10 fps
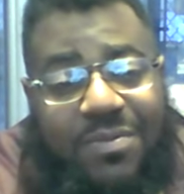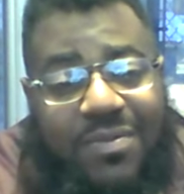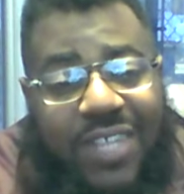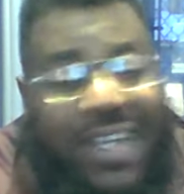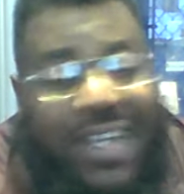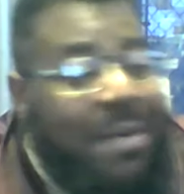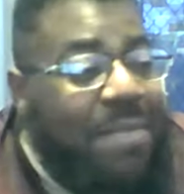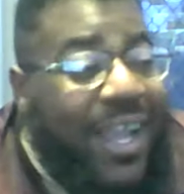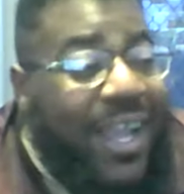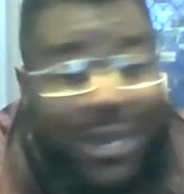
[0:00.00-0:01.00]
They're coming
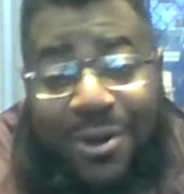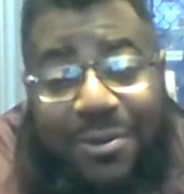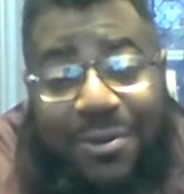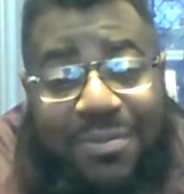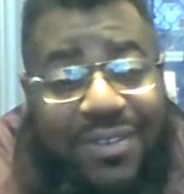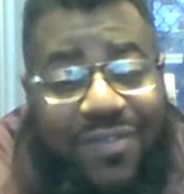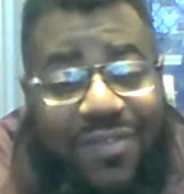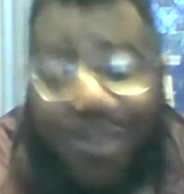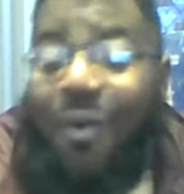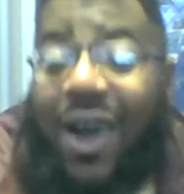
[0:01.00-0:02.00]
back home
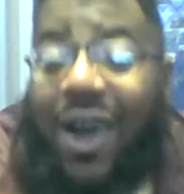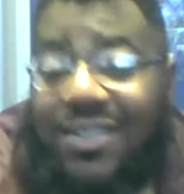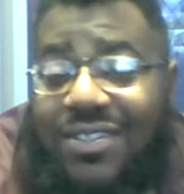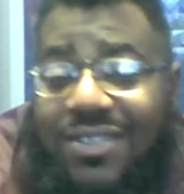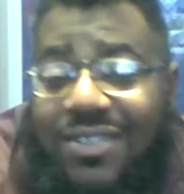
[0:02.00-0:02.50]
for ones.